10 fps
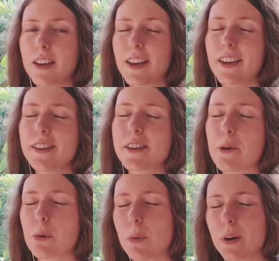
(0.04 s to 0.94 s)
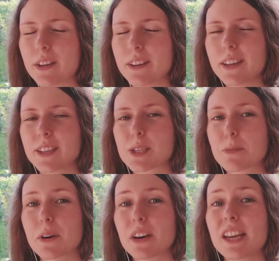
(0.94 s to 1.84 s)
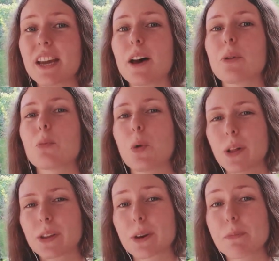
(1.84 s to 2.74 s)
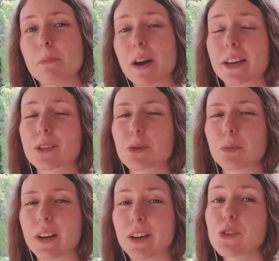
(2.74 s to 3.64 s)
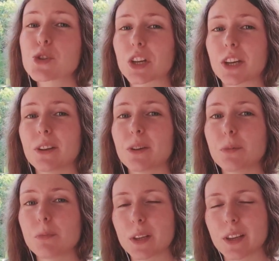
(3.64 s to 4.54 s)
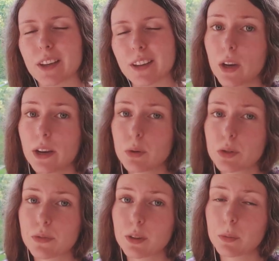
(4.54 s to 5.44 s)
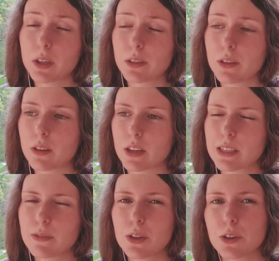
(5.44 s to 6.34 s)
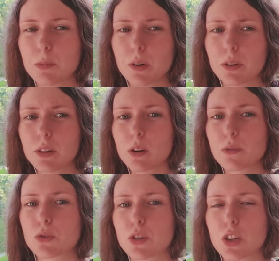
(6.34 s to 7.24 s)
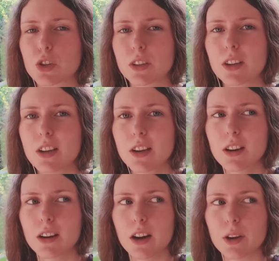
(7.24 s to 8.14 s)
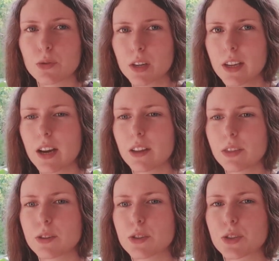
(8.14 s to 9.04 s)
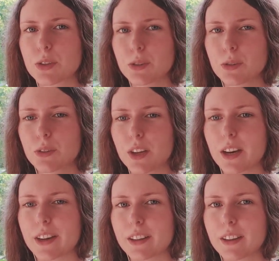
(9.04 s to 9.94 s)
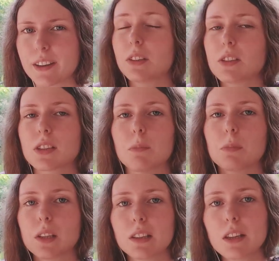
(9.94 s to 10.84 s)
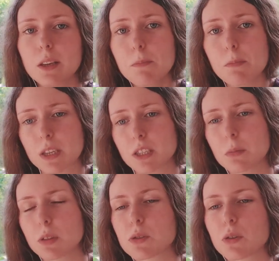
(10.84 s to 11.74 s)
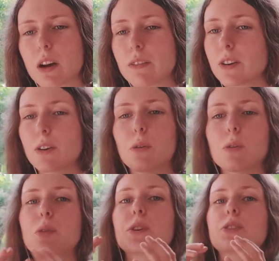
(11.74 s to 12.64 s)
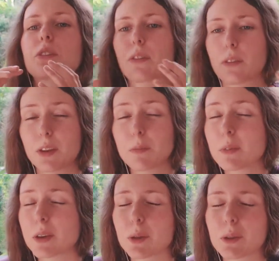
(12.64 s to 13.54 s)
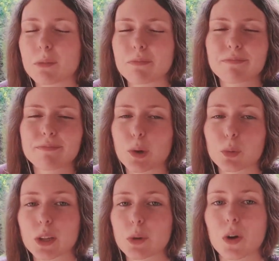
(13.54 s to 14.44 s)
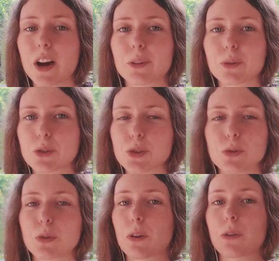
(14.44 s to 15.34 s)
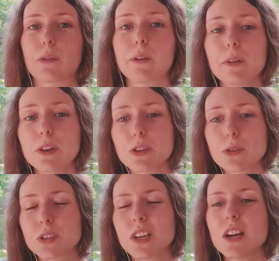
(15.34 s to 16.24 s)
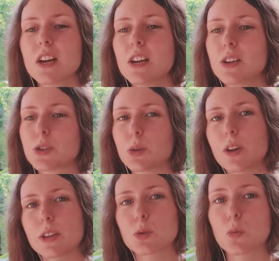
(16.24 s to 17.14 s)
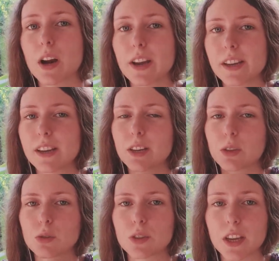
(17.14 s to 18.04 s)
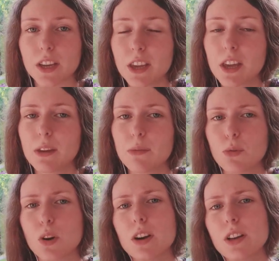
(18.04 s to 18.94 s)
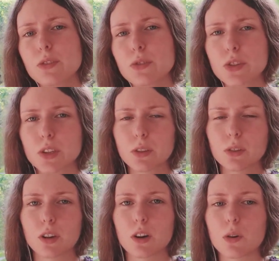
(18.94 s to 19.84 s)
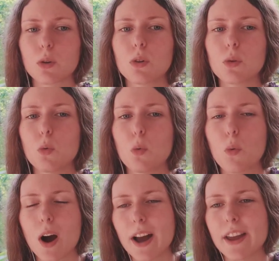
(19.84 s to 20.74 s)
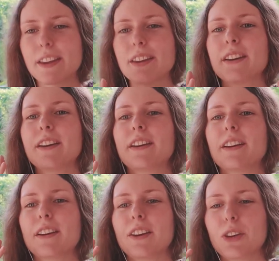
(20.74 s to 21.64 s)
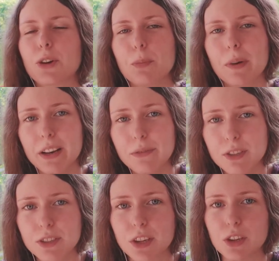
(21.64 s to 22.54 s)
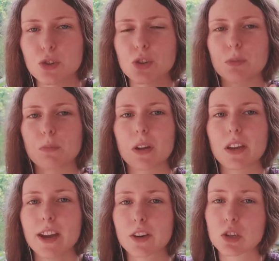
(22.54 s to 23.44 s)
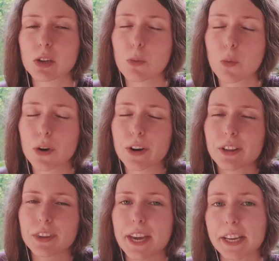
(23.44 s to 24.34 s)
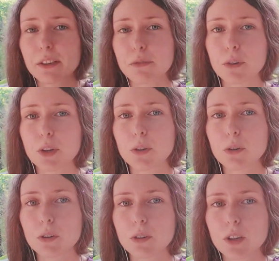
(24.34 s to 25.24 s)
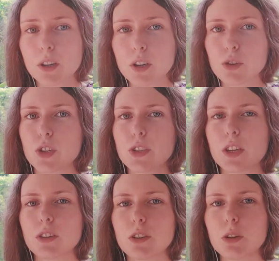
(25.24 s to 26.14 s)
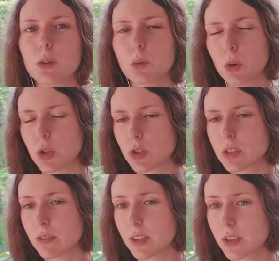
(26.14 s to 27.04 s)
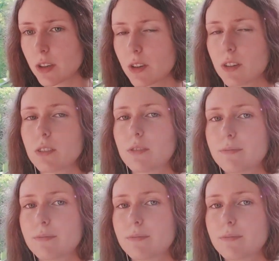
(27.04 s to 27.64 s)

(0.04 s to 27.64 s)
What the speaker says: Hey everyone, it's Marie and welcome back to my channel Milan. When I was filming the last video about the law of attraction, I really understood that it is completely impossible to cover all this theme in only 1 or 2 or 3 videos. So that's why today, if you are interested to know why your manifestation may actually work negative for you, just continue to watch this video.